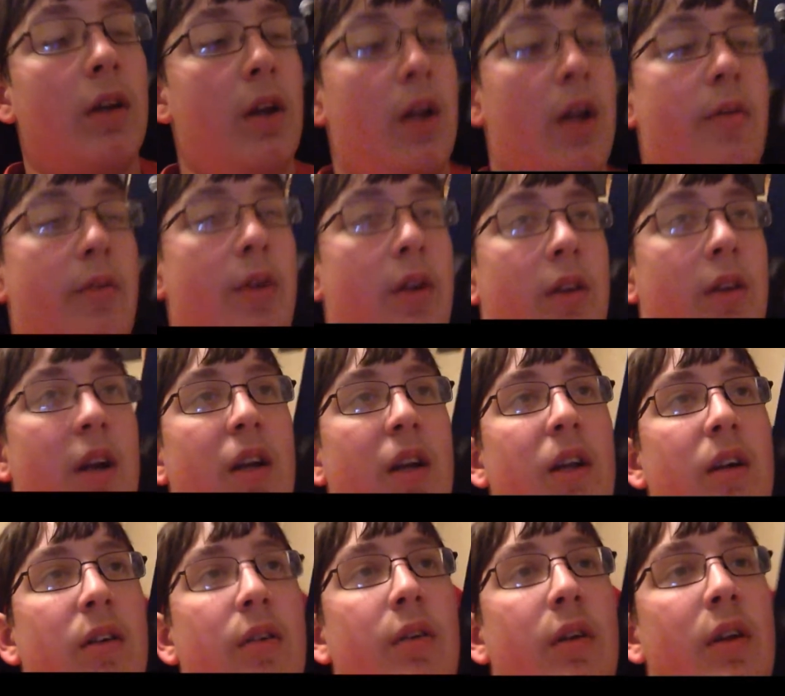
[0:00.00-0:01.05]
So yeah, we
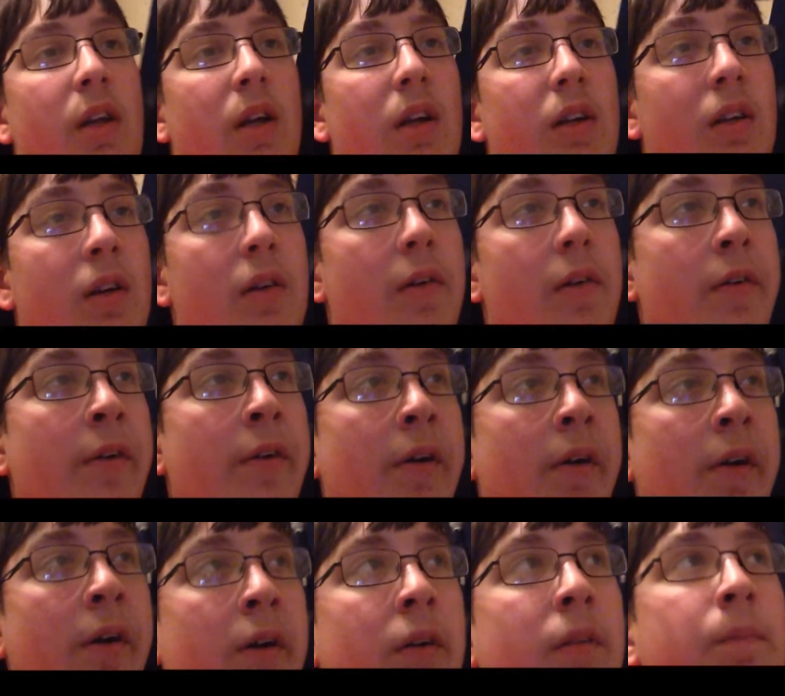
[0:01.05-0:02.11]
decided, and then
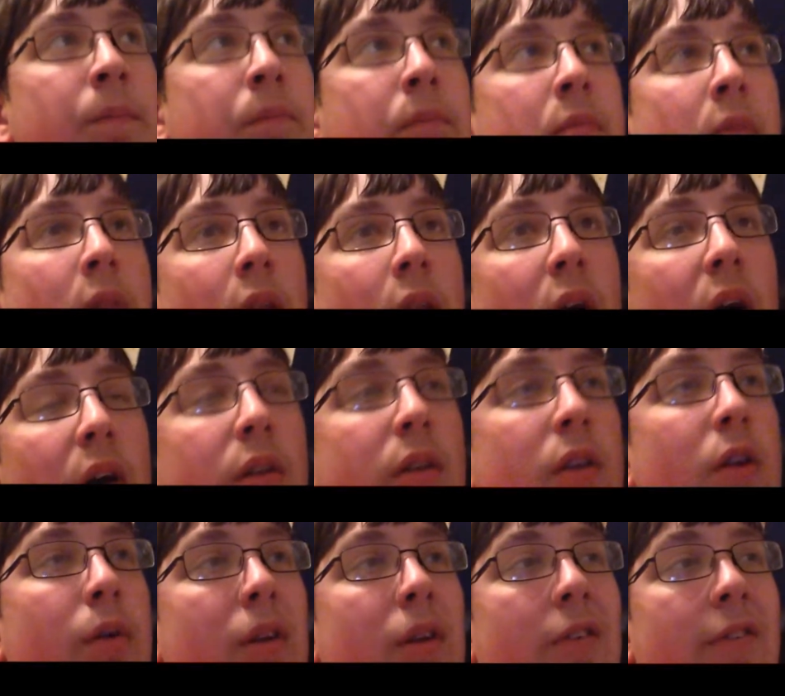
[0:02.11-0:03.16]
I
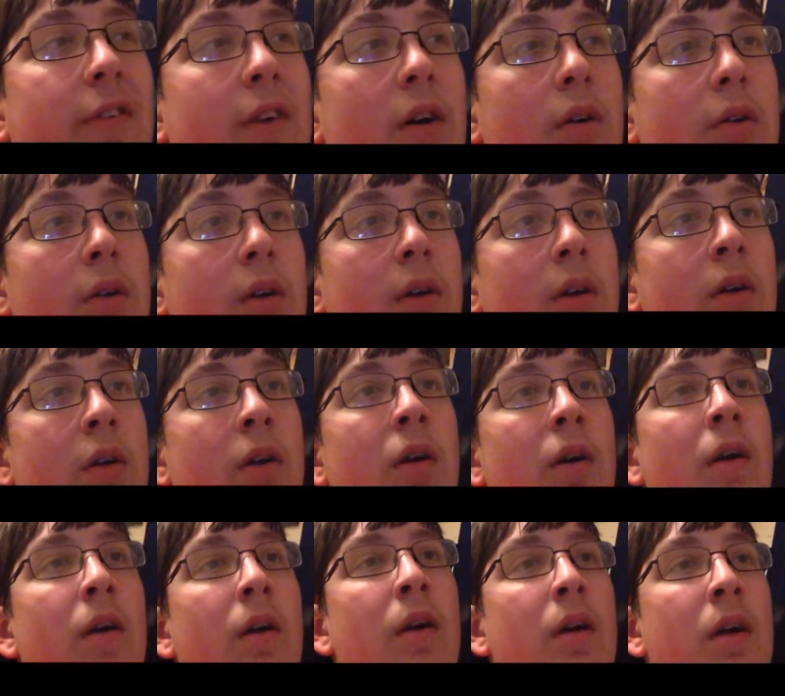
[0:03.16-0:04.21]
threw at the phone.
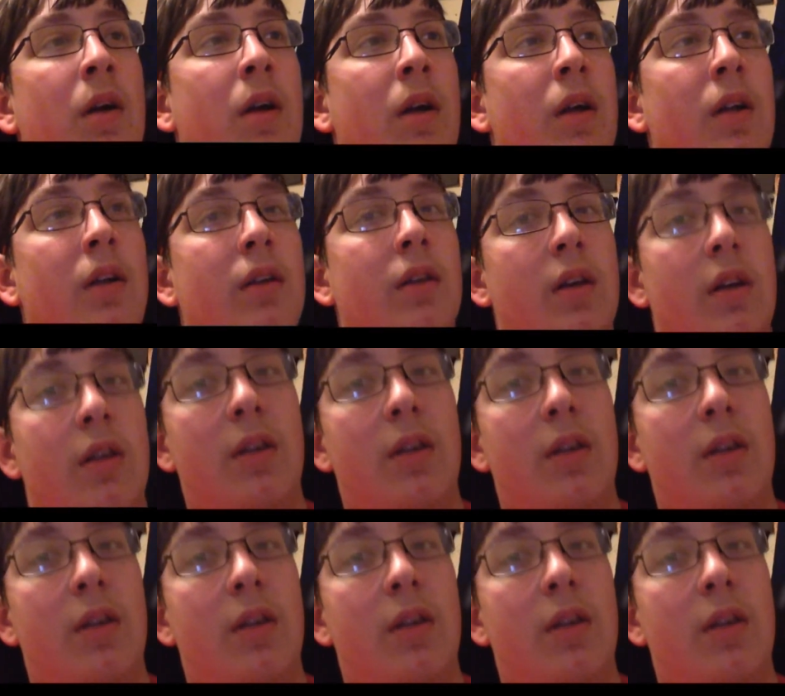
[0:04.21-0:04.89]
Then